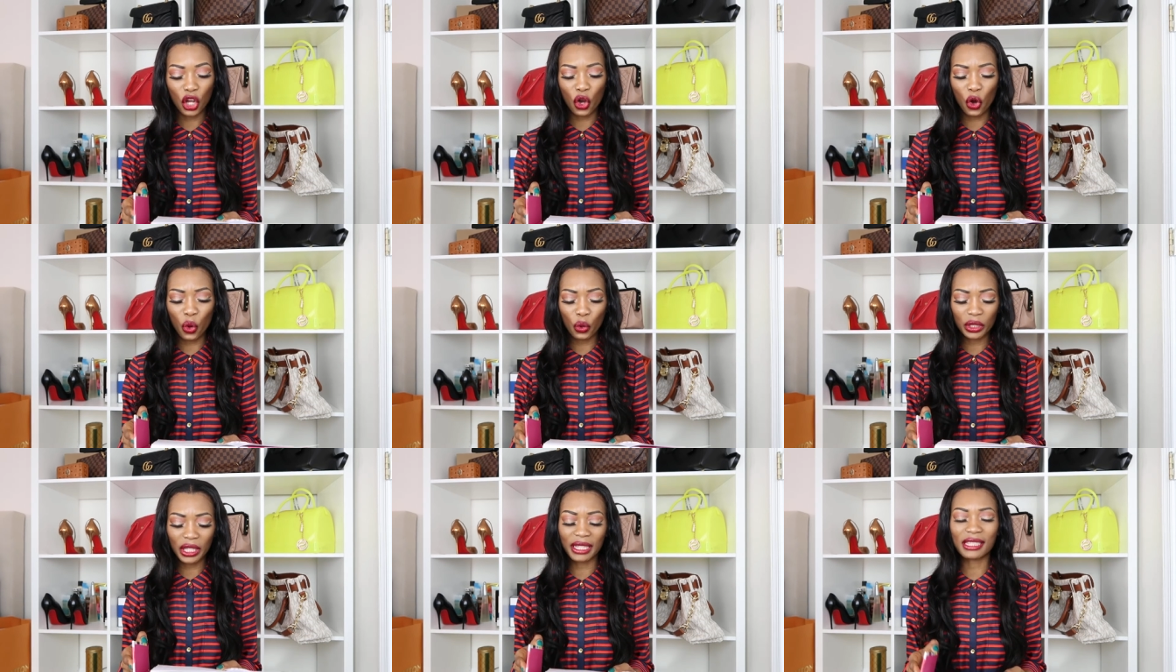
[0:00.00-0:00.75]

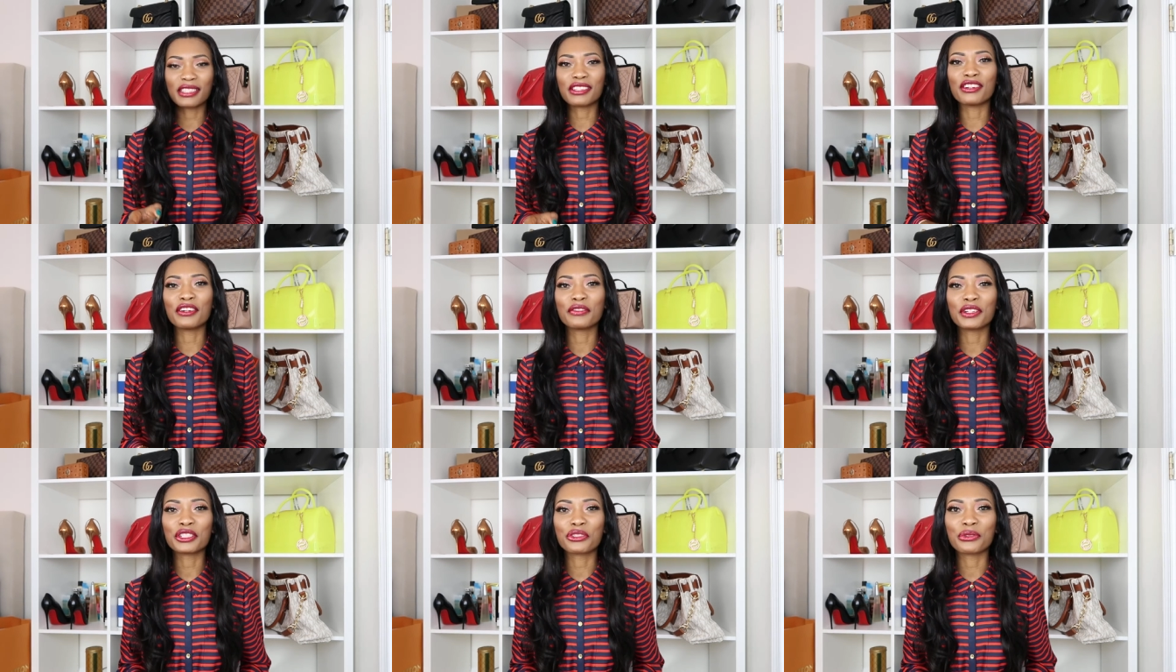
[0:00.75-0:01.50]
gold and
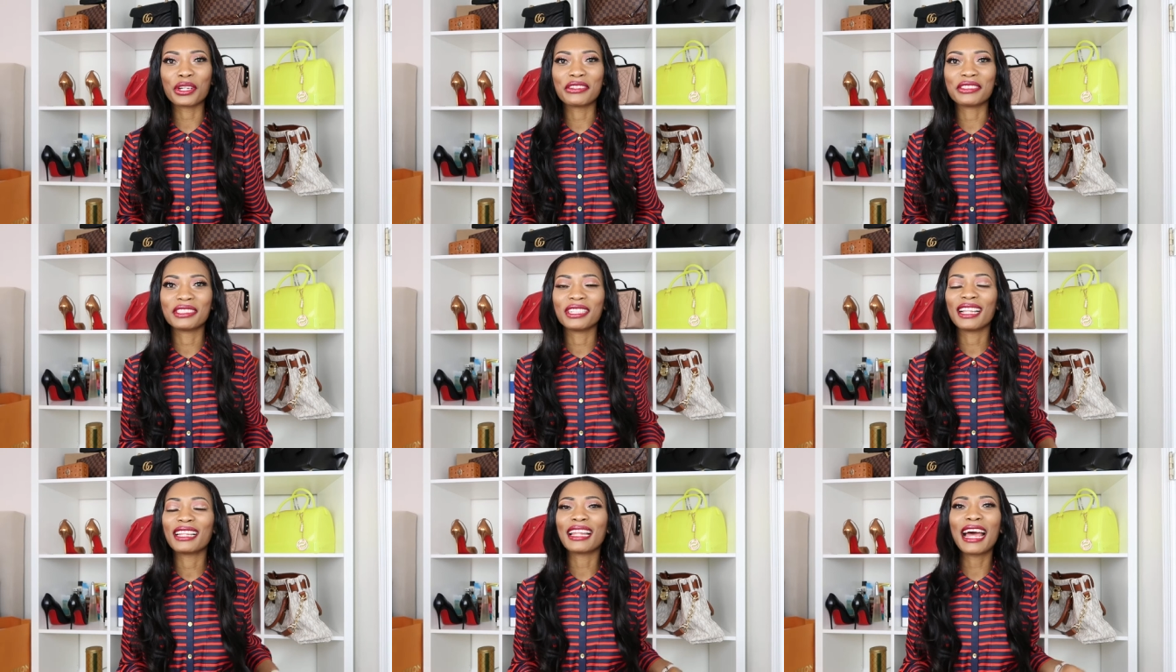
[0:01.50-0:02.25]
silver jewelry
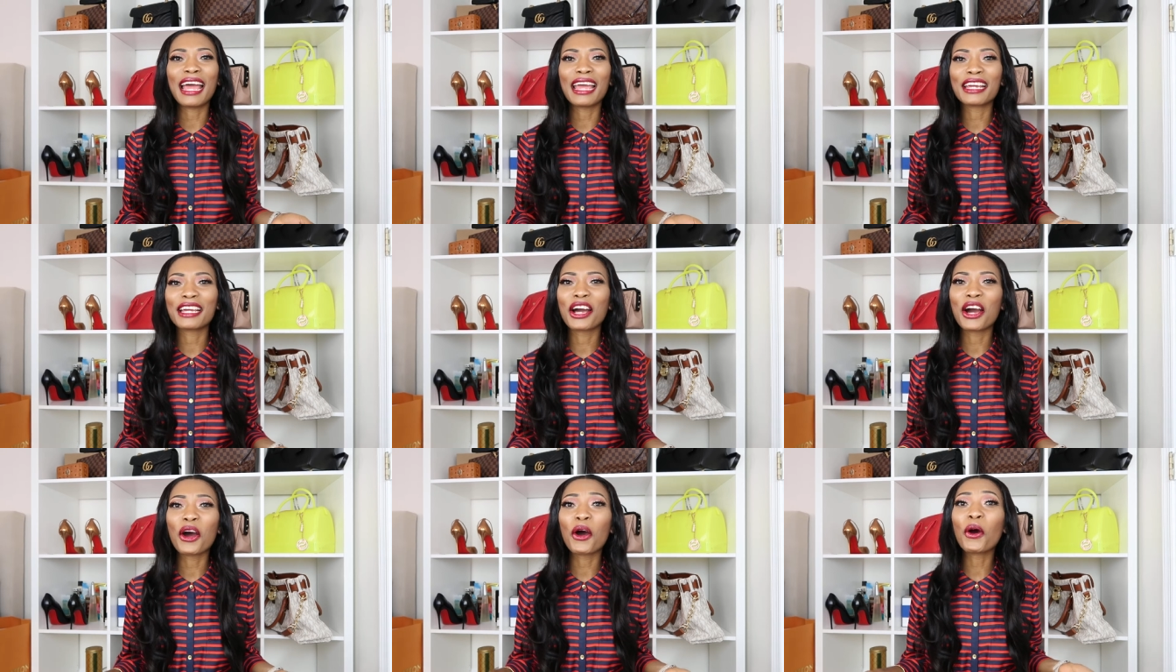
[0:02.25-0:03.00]
like
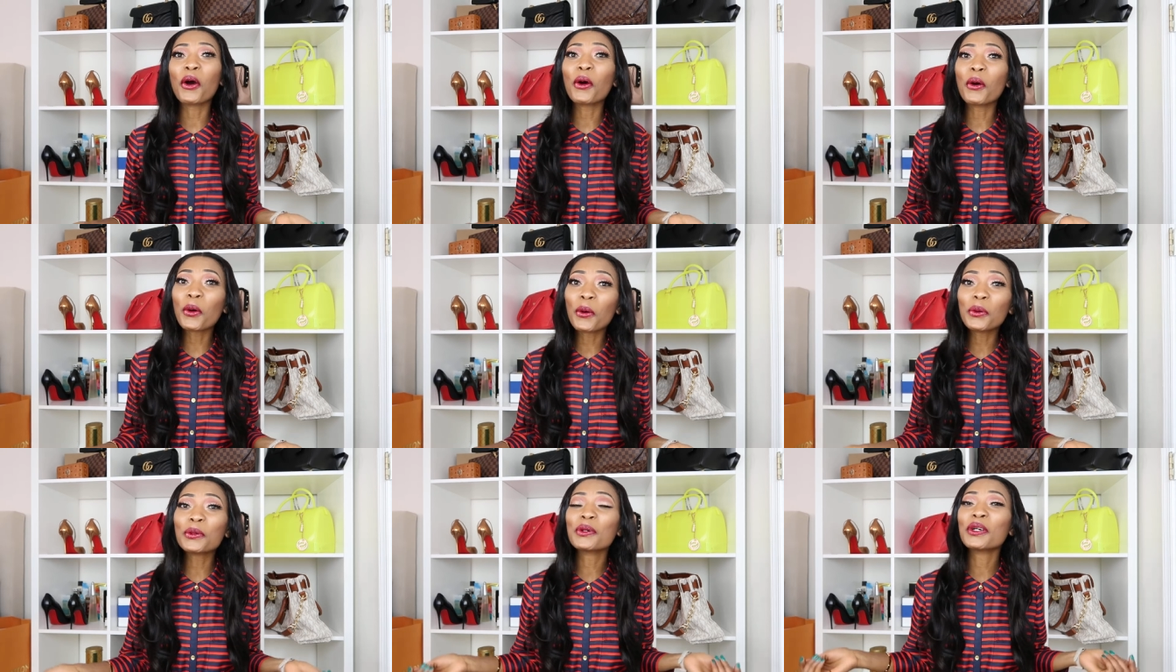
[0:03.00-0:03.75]

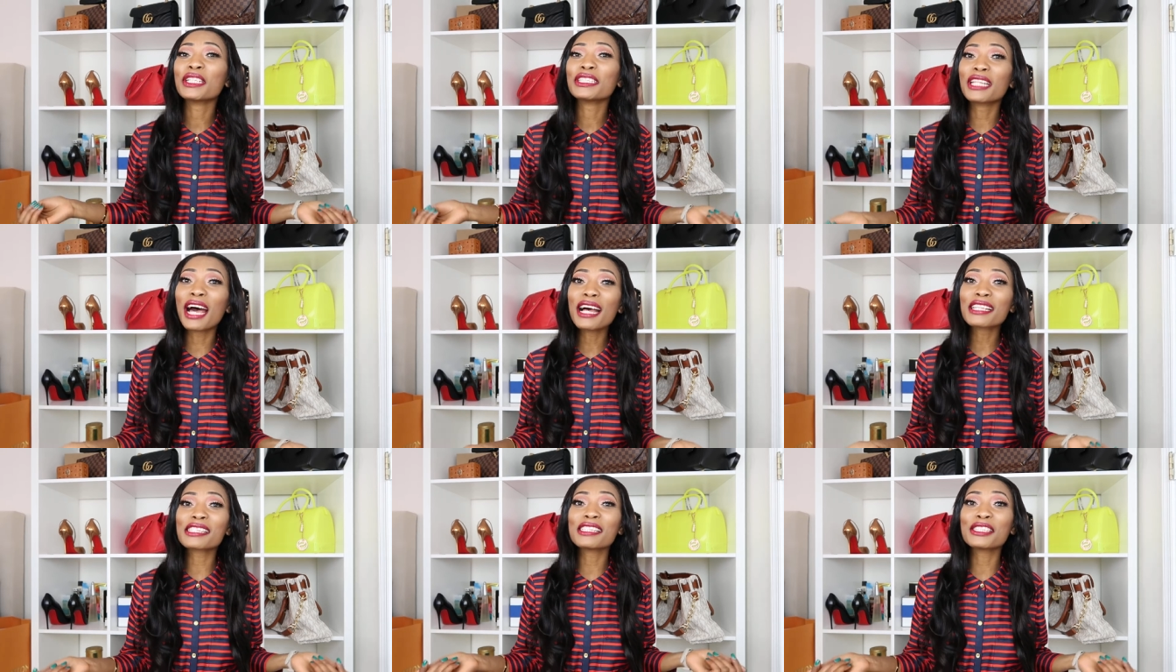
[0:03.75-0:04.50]
who
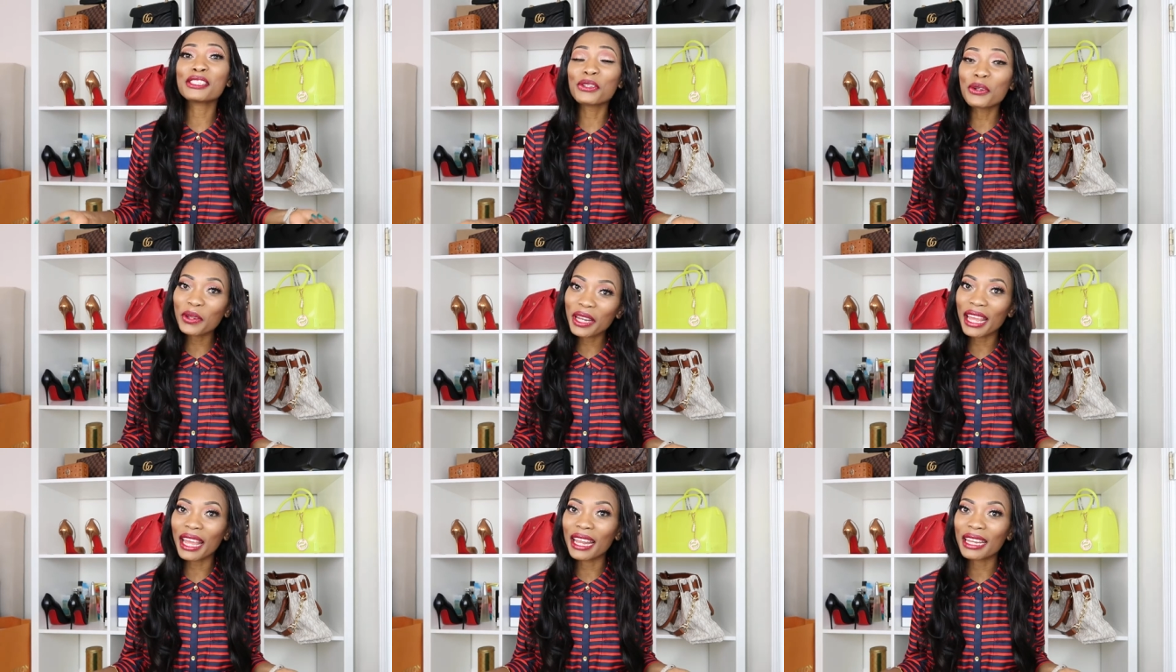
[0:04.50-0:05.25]
doesn't do
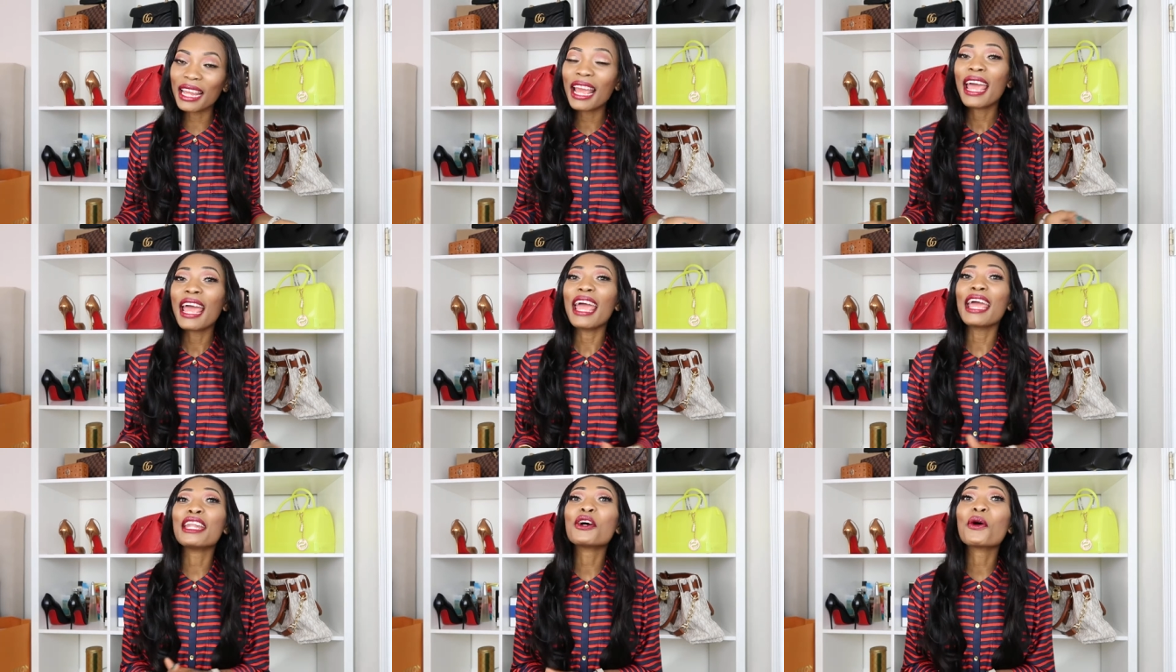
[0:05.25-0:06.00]
that
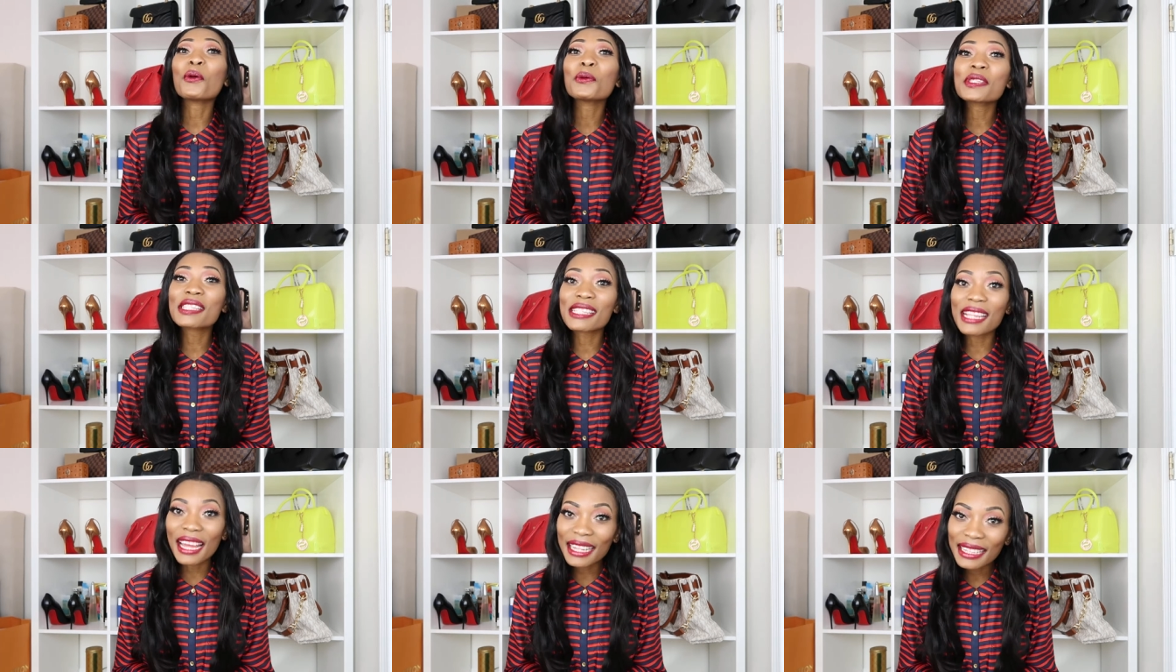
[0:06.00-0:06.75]
and who
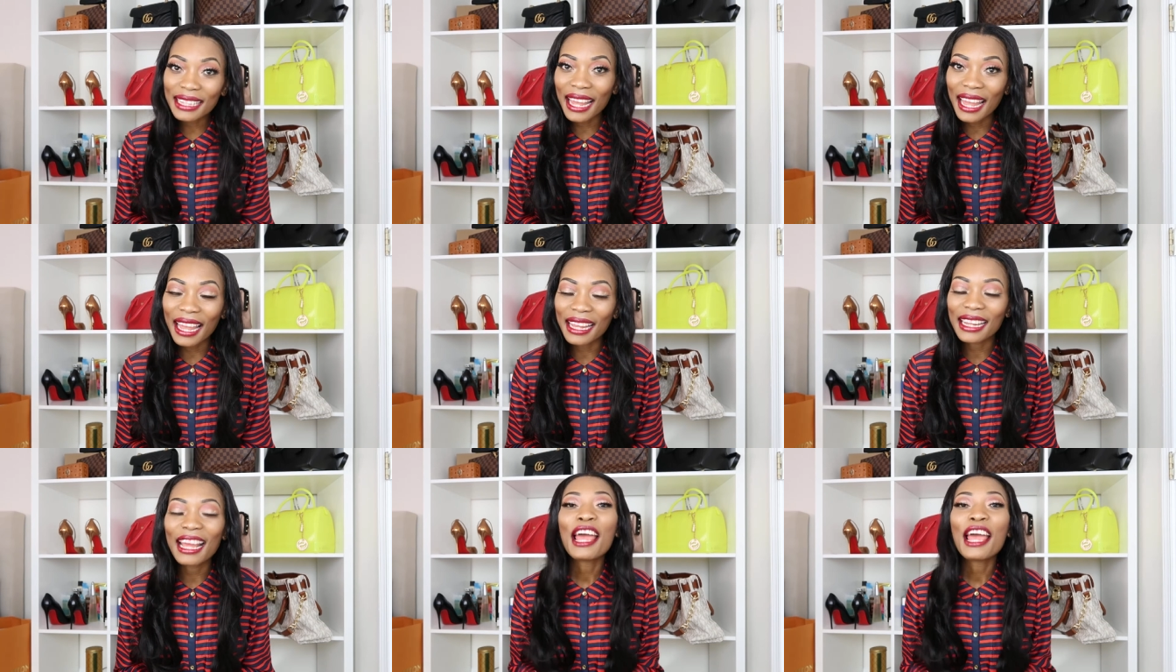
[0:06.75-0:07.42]
said that